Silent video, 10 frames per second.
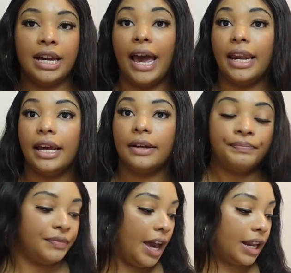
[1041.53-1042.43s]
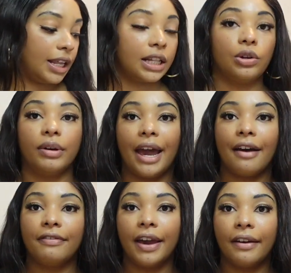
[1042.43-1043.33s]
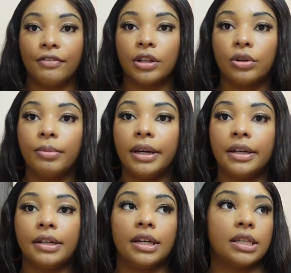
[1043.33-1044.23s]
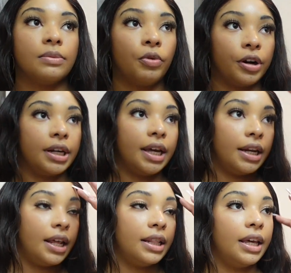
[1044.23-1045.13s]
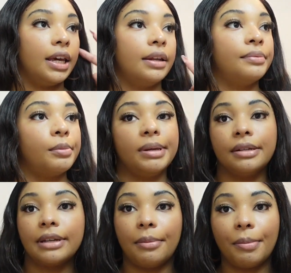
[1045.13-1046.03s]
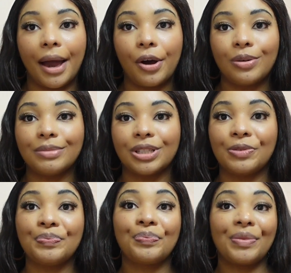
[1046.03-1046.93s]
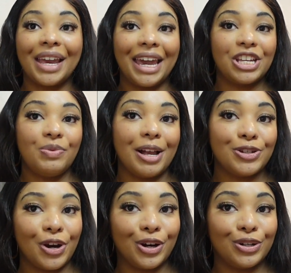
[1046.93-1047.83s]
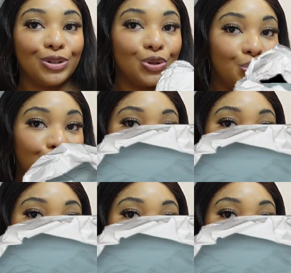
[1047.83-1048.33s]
edit at like a little cafe for a little bit, get some work done, and then we'll be coming back home. So catch you at church.